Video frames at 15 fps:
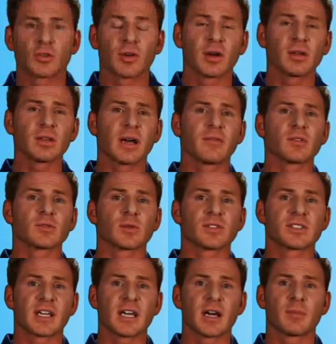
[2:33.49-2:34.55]
Ghrelin levels will
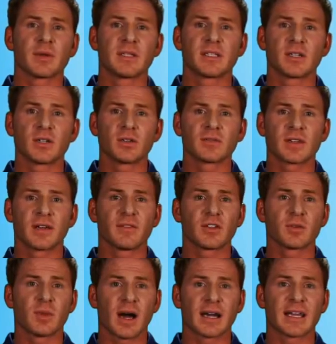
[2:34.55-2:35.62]
stay up until you've given
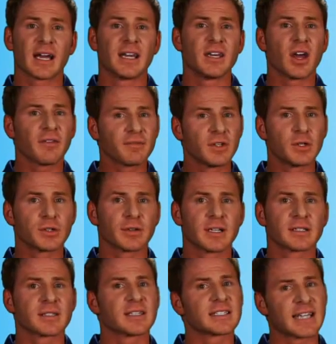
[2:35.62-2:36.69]
your body enough
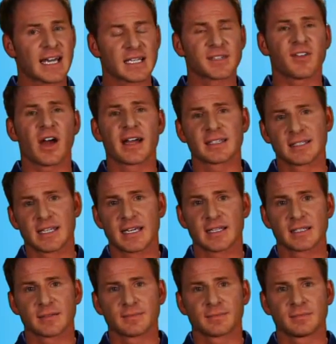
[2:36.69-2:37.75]
nutrients to satisfy its
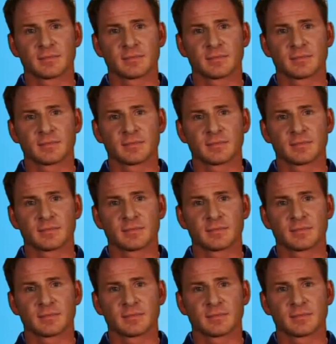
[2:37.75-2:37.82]
needs.